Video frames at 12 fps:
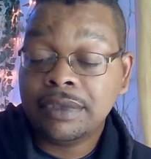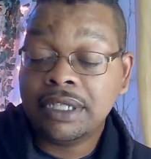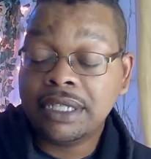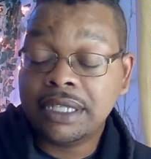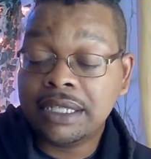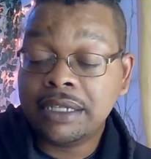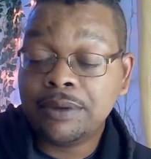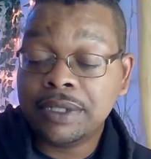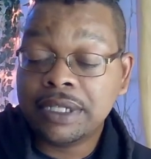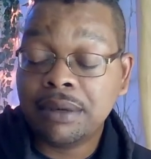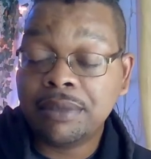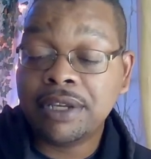Let's see
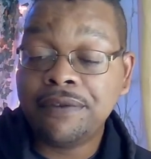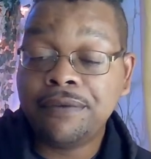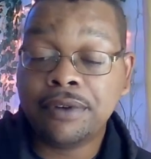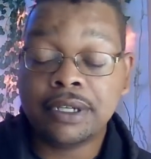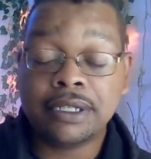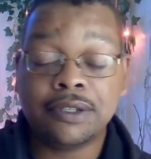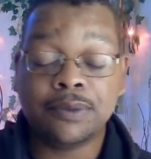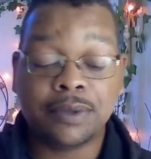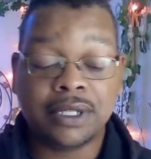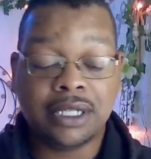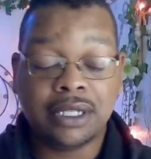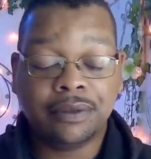what's coming in for us this
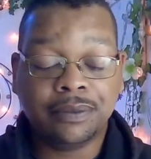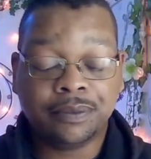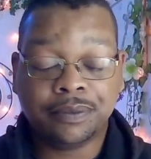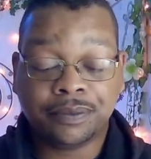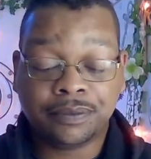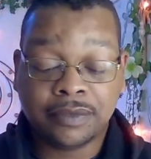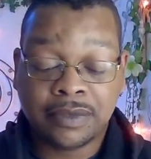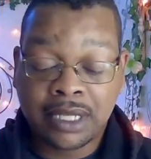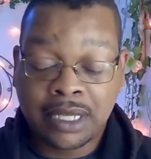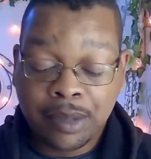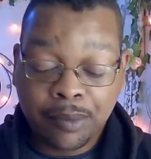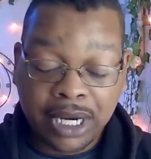week.
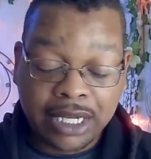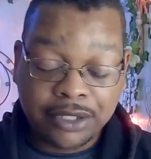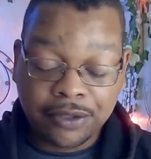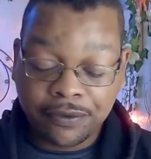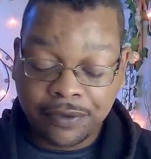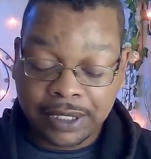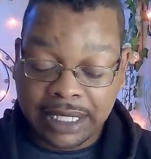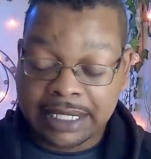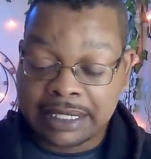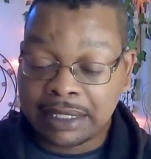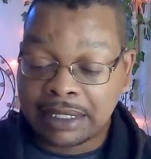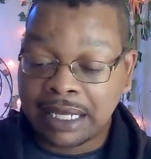But I do feel like
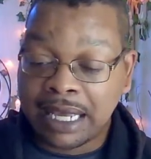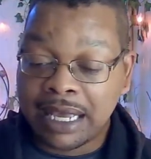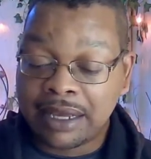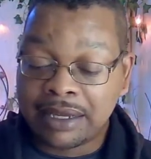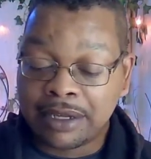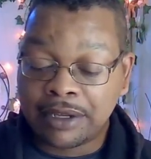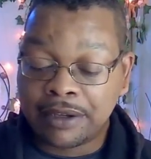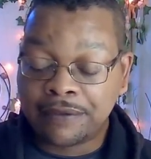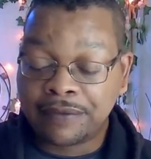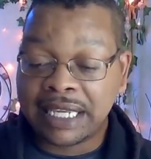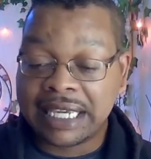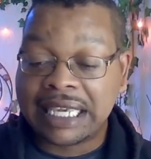it's a lot
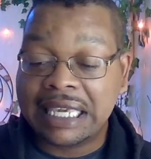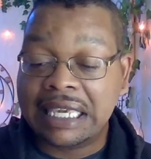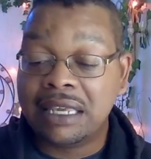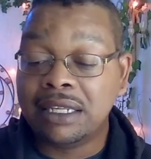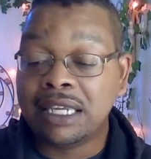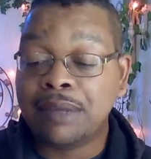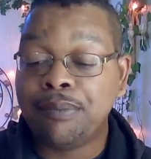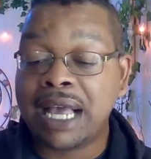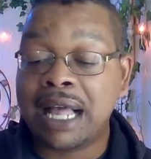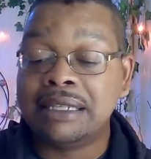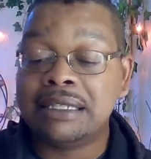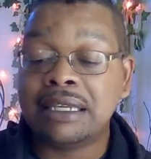of like healing and
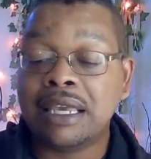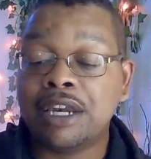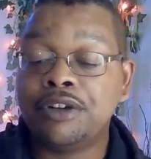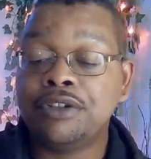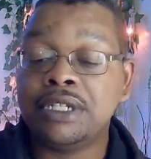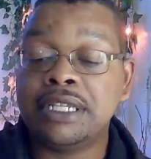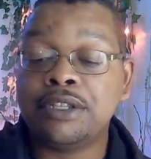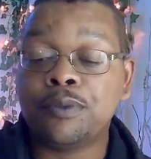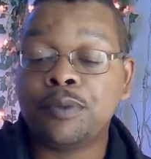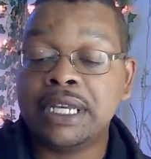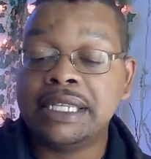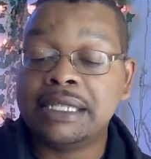balancing energies and
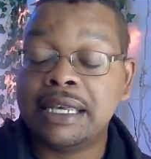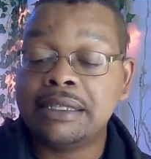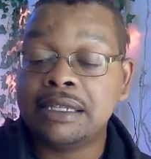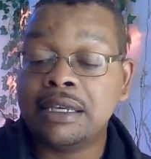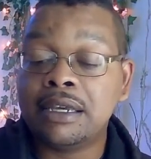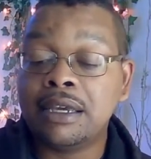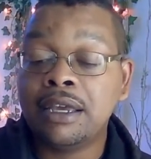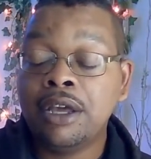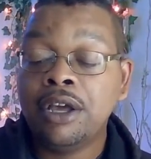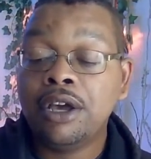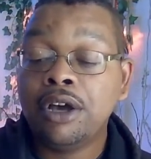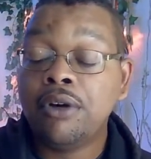reassessing.
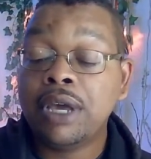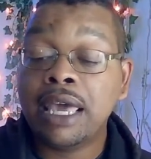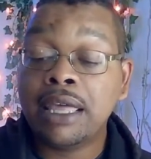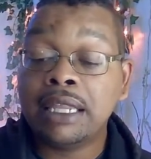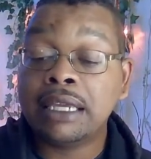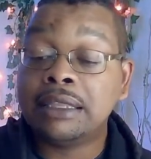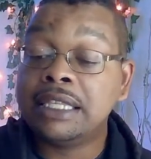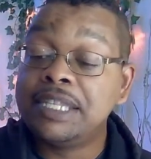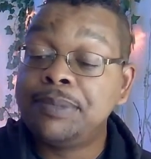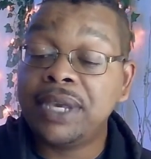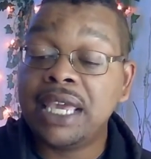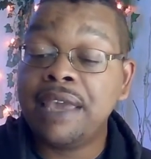Okay, like this
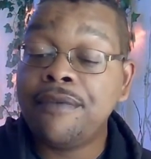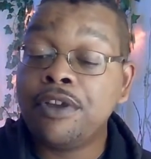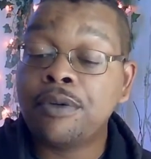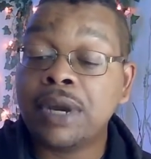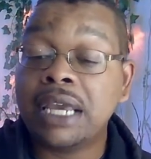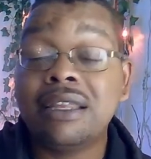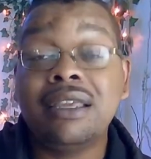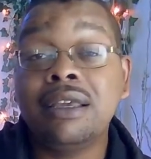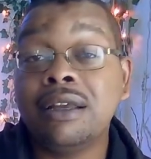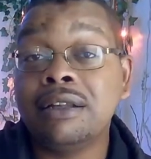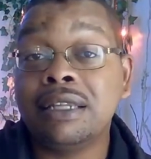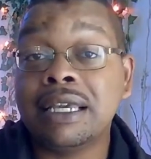behavior right
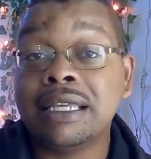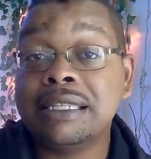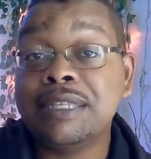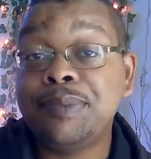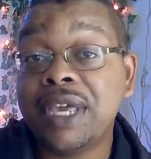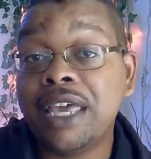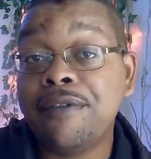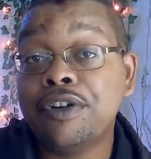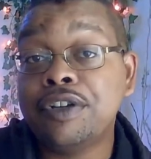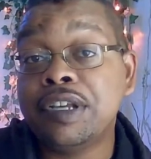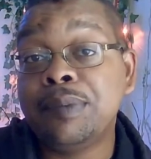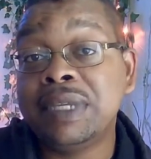here. Like, is this behavior
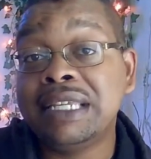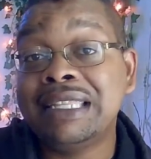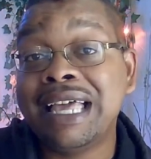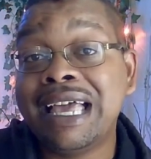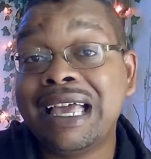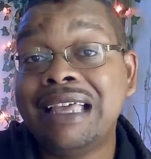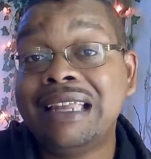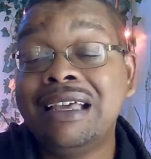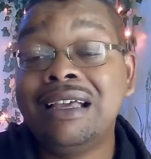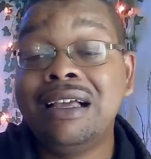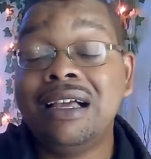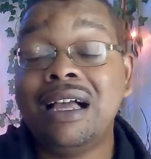something that
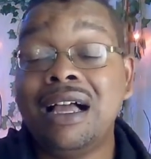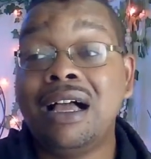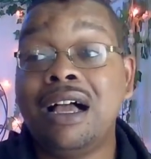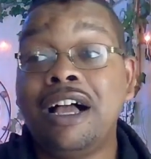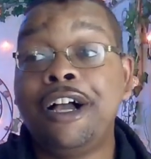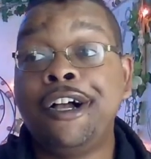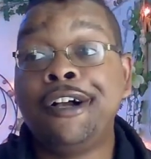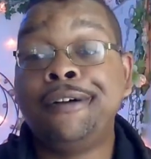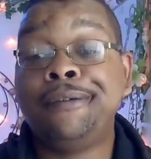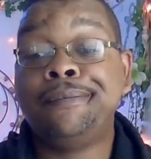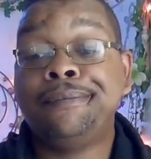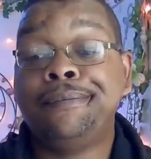
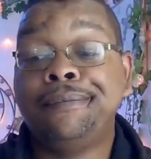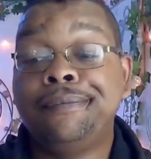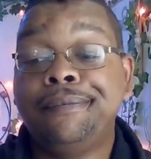um,